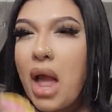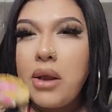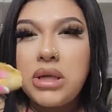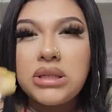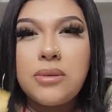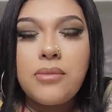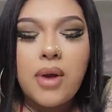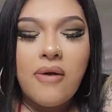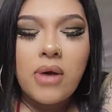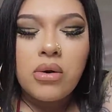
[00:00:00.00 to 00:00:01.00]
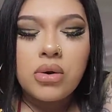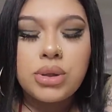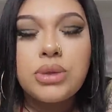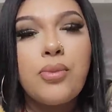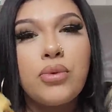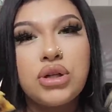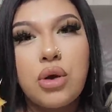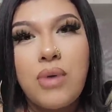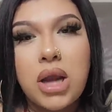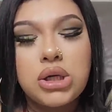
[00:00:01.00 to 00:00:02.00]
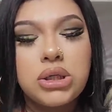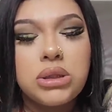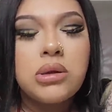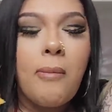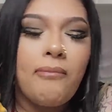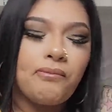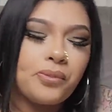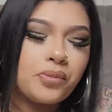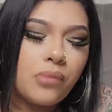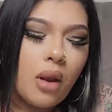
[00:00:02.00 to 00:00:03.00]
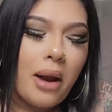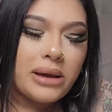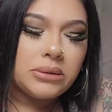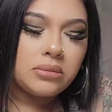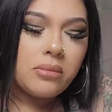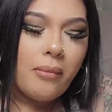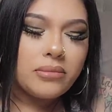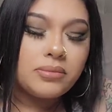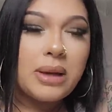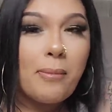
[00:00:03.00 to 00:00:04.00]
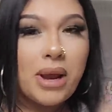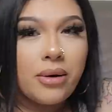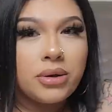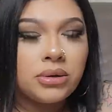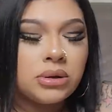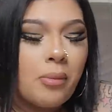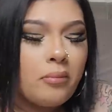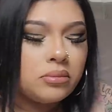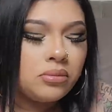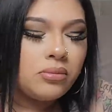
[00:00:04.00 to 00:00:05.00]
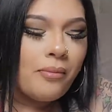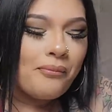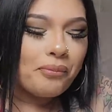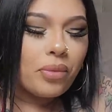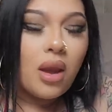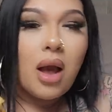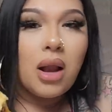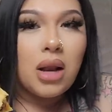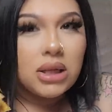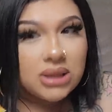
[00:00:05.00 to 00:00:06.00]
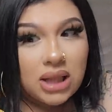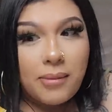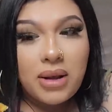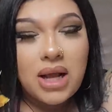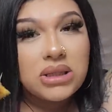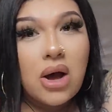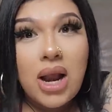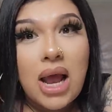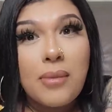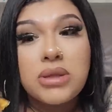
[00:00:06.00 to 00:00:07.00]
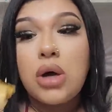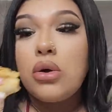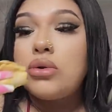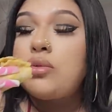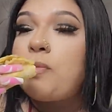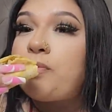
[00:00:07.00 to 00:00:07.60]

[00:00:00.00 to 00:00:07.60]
I need some rabanos, which are radishes, pepinos, and lots of lemon. That's how I like my tacos.